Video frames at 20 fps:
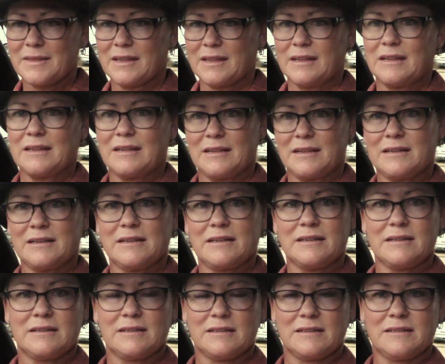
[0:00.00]
Very cool.
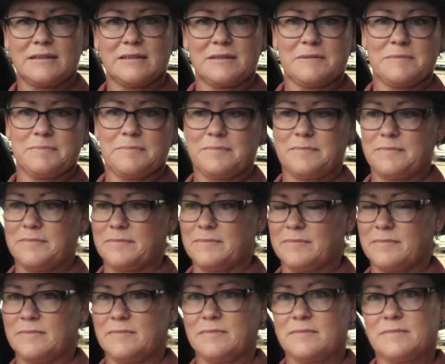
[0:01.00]
Um, well,
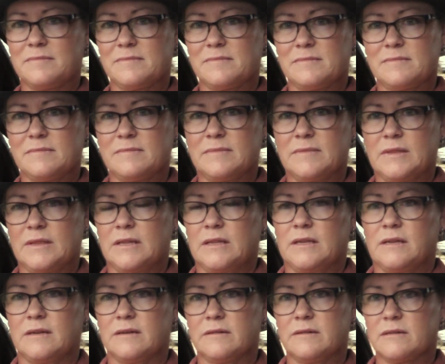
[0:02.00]
how was today's run
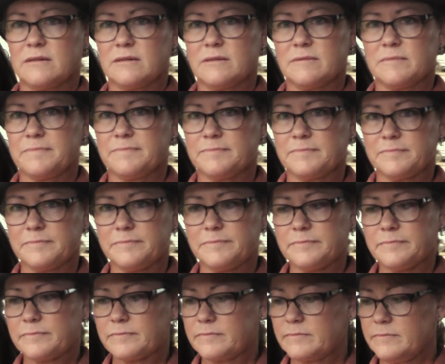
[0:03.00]
different than
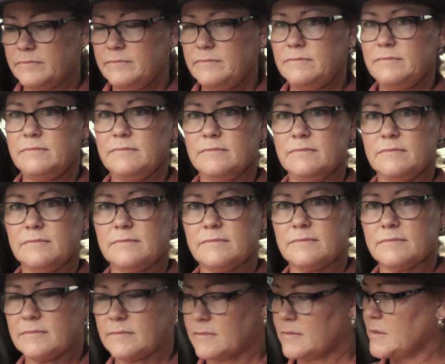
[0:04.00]
it
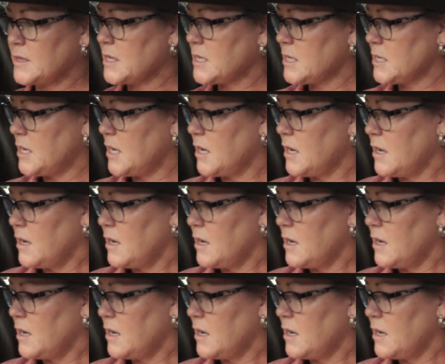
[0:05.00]
was days ago?